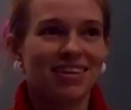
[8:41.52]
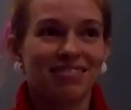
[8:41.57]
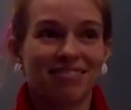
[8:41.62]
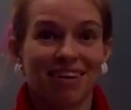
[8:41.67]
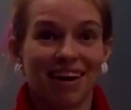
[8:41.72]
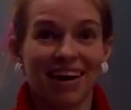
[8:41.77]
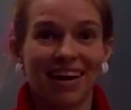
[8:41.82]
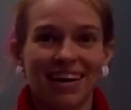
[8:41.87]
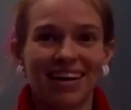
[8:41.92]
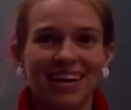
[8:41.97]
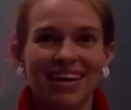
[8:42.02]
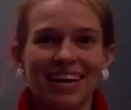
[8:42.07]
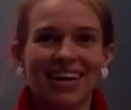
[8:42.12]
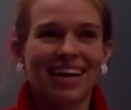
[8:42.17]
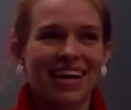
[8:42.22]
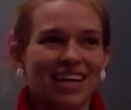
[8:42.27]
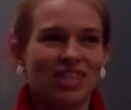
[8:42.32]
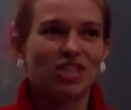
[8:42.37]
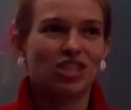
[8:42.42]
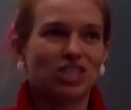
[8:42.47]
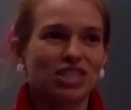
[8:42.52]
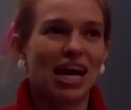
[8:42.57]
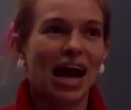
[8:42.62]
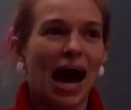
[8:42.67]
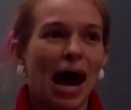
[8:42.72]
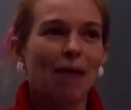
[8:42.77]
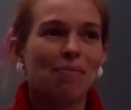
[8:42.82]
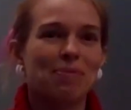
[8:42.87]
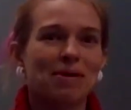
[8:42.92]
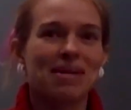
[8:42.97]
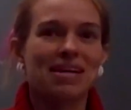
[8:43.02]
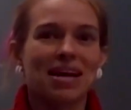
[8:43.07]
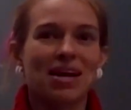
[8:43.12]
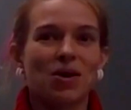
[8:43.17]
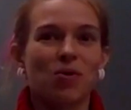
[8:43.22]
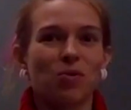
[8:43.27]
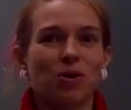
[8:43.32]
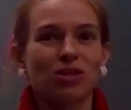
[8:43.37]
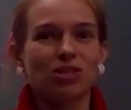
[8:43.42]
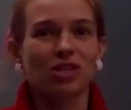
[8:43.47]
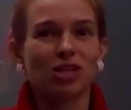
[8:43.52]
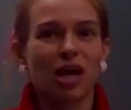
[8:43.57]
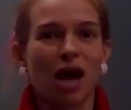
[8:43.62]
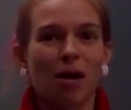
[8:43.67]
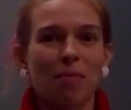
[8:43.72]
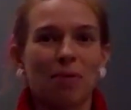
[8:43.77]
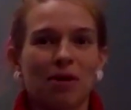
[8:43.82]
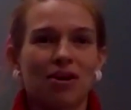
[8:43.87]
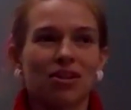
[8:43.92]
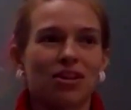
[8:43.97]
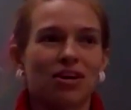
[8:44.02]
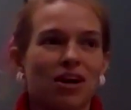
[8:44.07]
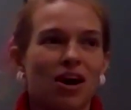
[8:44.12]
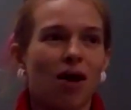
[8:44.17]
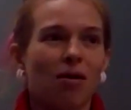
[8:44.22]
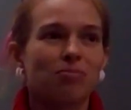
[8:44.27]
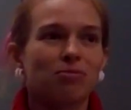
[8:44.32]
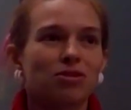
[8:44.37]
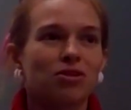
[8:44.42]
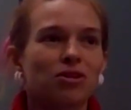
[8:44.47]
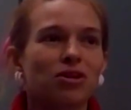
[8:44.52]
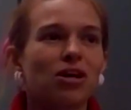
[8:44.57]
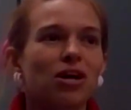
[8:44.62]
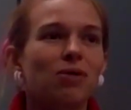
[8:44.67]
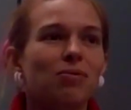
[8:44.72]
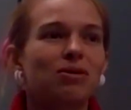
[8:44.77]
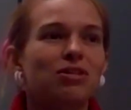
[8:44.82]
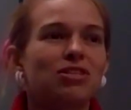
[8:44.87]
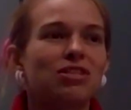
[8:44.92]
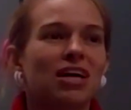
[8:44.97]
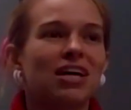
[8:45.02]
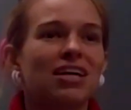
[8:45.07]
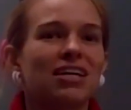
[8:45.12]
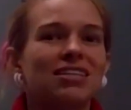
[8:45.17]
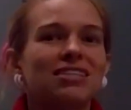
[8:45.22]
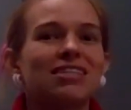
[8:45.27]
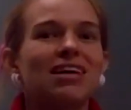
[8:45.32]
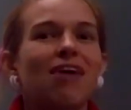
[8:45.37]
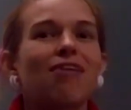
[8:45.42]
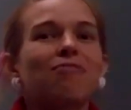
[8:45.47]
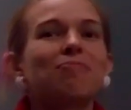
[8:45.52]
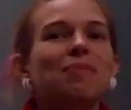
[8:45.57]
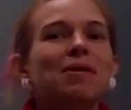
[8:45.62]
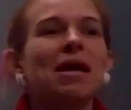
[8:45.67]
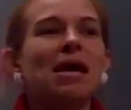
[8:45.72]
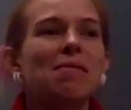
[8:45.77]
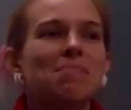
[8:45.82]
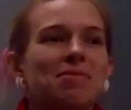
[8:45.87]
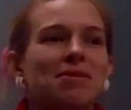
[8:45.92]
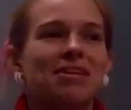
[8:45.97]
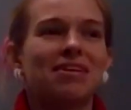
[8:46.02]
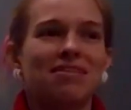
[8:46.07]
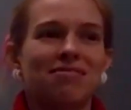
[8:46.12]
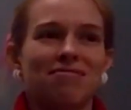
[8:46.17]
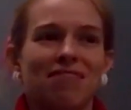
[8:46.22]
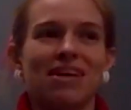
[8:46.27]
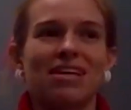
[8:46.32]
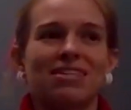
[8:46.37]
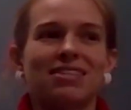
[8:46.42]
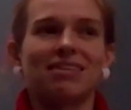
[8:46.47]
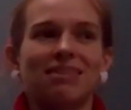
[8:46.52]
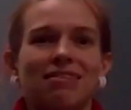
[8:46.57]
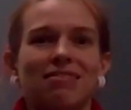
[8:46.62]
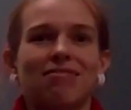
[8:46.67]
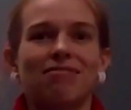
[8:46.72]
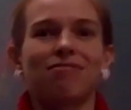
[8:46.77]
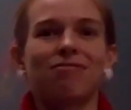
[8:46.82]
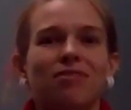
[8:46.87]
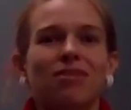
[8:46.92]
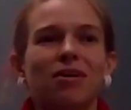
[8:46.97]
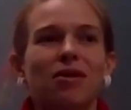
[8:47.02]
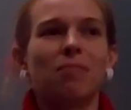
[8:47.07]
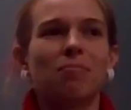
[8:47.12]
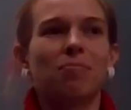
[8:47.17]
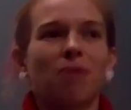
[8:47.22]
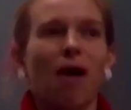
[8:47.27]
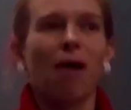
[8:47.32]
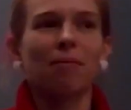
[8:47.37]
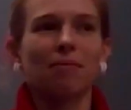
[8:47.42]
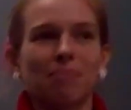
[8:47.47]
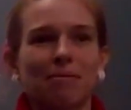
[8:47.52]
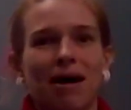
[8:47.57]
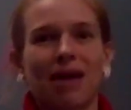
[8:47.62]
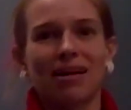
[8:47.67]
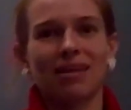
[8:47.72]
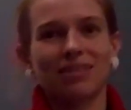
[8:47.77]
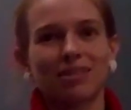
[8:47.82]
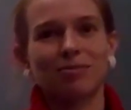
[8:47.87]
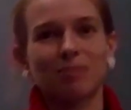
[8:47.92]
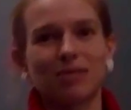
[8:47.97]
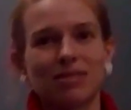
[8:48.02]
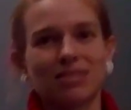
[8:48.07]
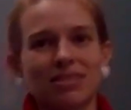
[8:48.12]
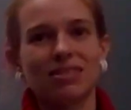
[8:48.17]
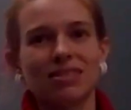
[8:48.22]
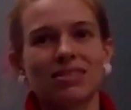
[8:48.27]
right? It just happened, and it worked a lot better than Compsognathus, which then itself became an invasive, problematic species.